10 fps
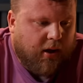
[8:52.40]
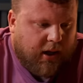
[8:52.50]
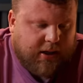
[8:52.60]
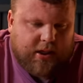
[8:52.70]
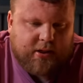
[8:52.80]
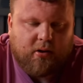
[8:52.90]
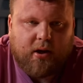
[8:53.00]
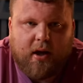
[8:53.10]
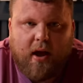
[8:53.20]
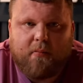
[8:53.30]
he's
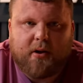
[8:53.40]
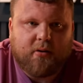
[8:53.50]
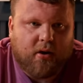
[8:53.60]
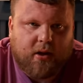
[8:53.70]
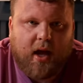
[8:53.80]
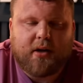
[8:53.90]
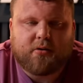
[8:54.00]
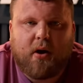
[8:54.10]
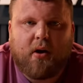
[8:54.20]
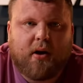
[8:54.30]
really helped me as well. Dan as
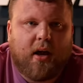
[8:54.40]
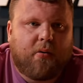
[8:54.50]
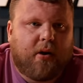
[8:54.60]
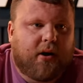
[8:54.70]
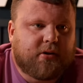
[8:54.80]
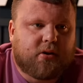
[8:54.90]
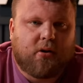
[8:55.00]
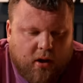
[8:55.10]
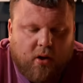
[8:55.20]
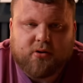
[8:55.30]
well, another one that's
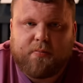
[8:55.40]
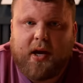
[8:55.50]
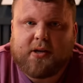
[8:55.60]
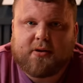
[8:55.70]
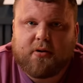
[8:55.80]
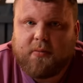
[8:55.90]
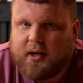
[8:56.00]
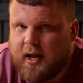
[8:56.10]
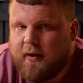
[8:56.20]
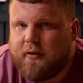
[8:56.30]
loads of patience with me.
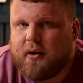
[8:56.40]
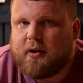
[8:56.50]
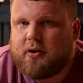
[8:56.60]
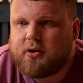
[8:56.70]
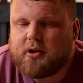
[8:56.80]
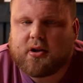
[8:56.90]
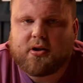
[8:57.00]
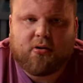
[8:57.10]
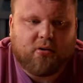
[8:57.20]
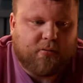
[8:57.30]
Nathan,
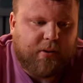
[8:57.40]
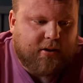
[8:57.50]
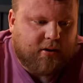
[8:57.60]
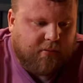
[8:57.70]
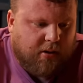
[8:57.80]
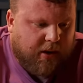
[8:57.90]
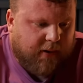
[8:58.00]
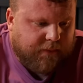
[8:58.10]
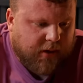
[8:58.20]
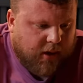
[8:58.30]
nutritionist, loads of patience with me.
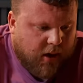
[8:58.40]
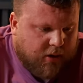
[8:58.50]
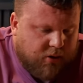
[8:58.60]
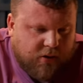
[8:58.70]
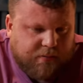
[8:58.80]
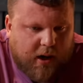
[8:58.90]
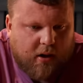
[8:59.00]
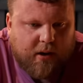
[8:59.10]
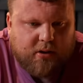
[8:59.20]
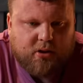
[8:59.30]
But the newest part
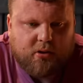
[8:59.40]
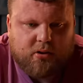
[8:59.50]
of my team,